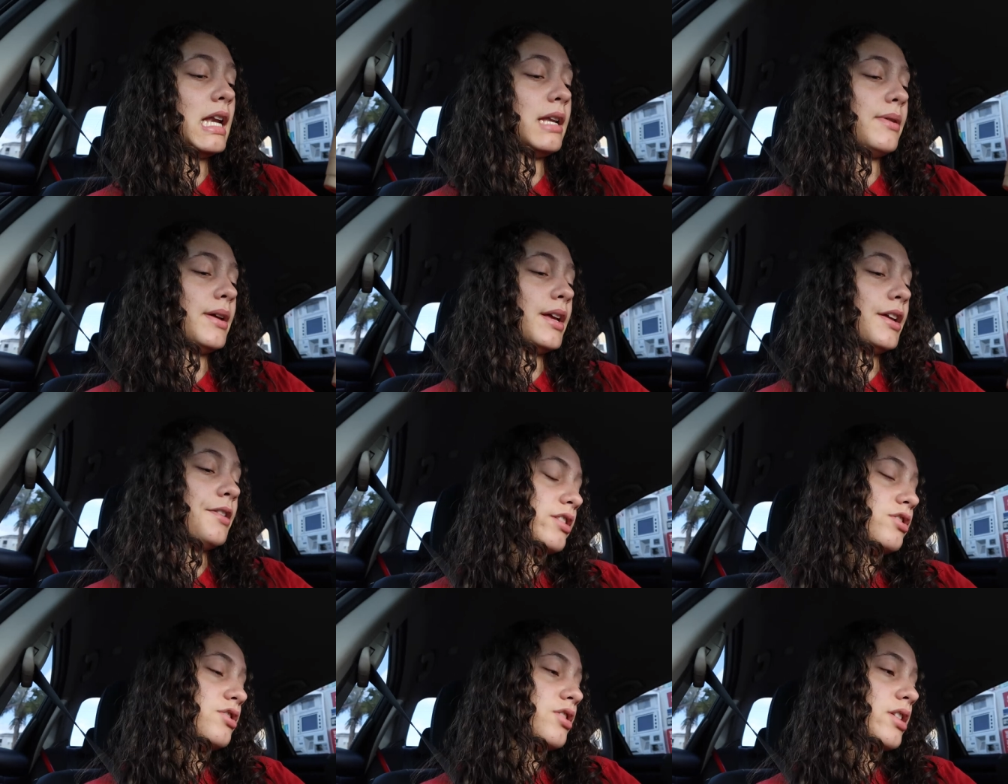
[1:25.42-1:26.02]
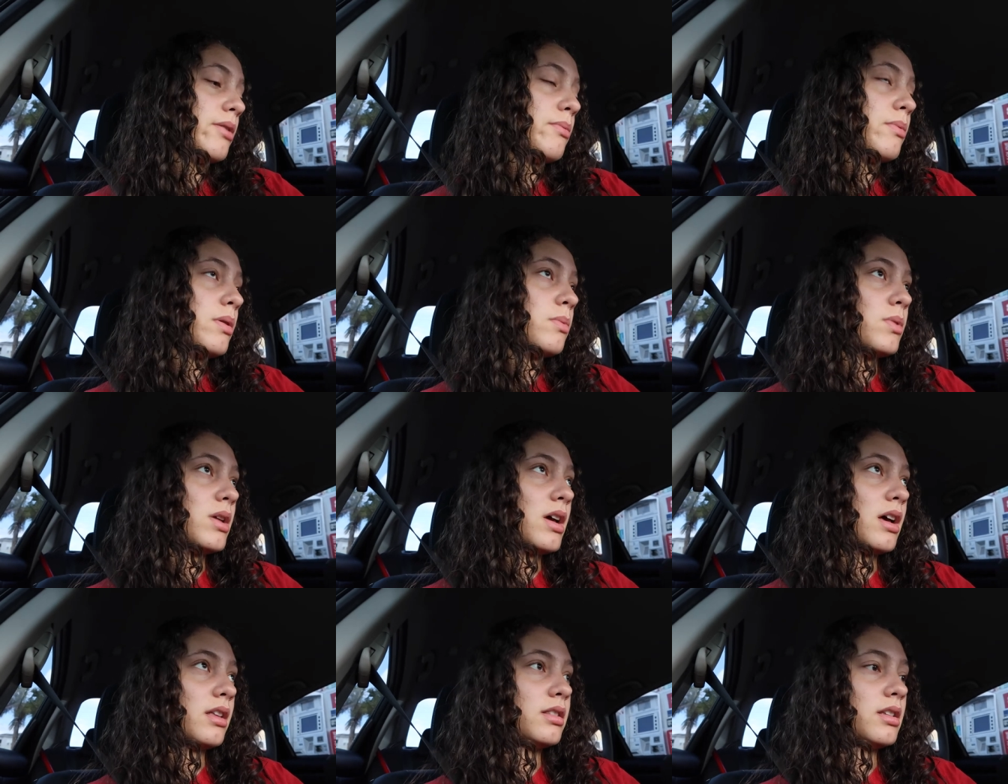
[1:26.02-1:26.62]
Anyway, yesterday when
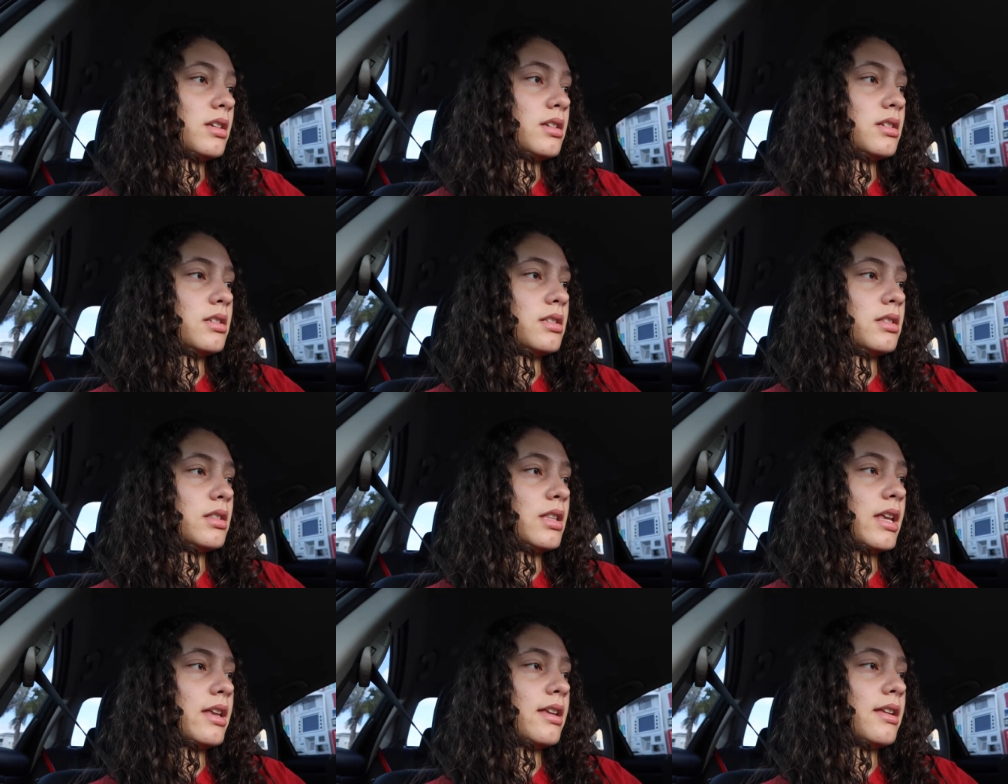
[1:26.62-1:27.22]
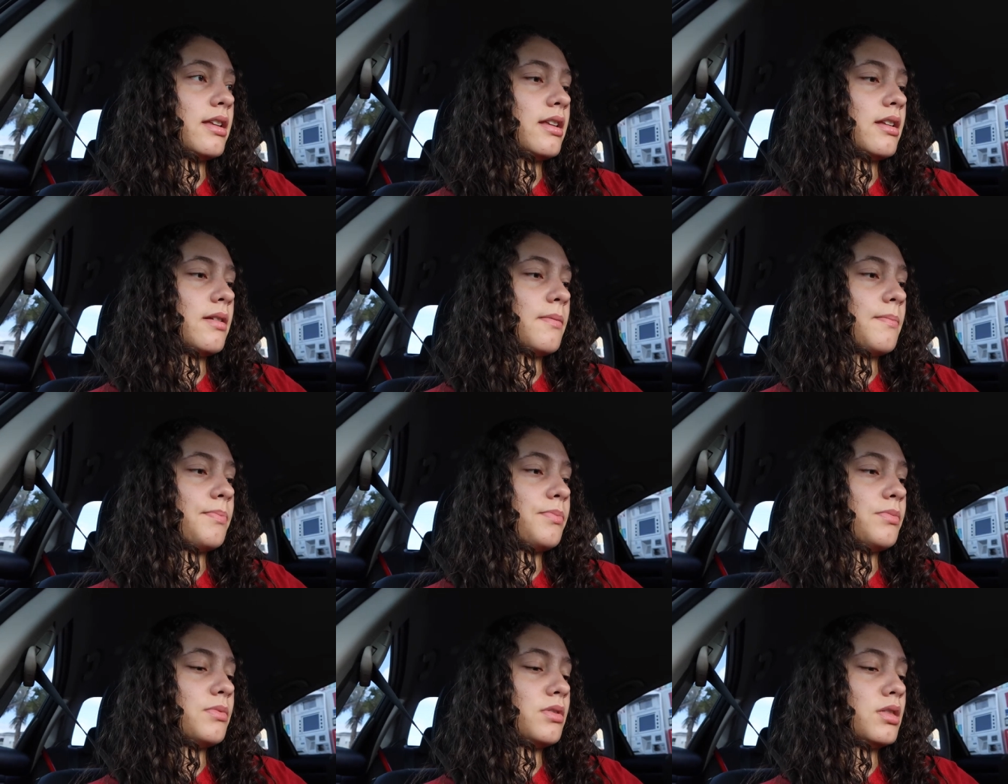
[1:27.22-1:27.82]
we got this, they did
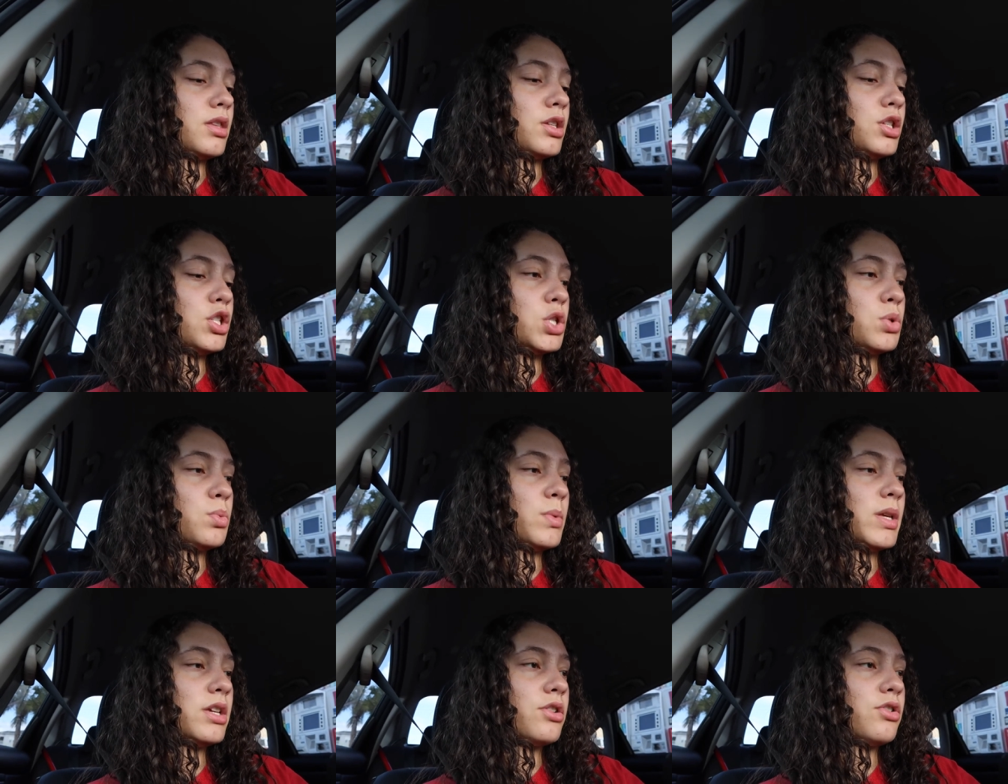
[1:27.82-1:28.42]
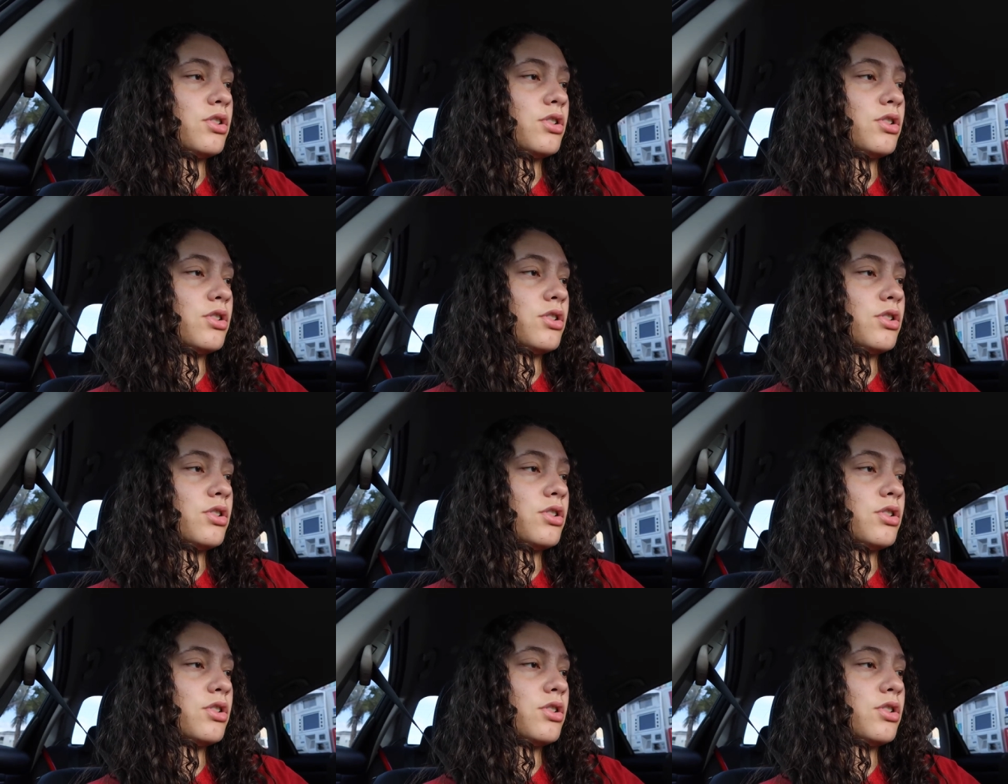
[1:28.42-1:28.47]
the sweet